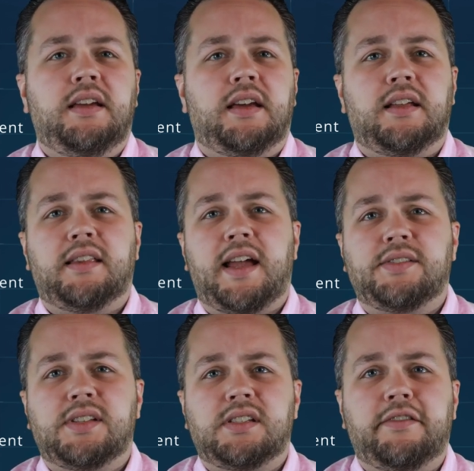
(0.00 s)
and
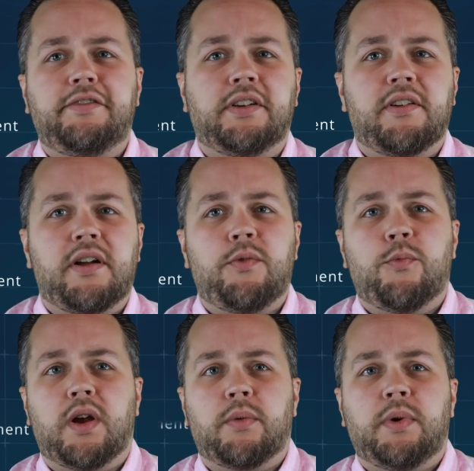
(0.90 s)
allows us to figure out
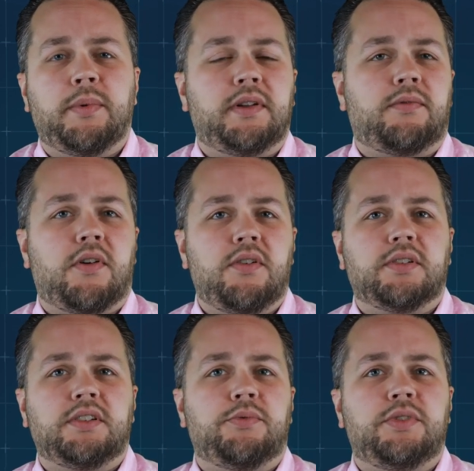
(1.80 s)
where we went
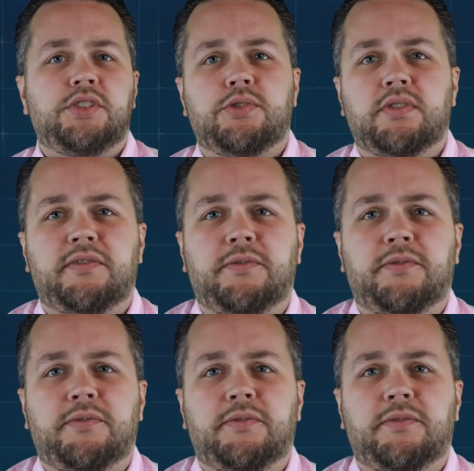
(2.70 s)
wrong to ensure the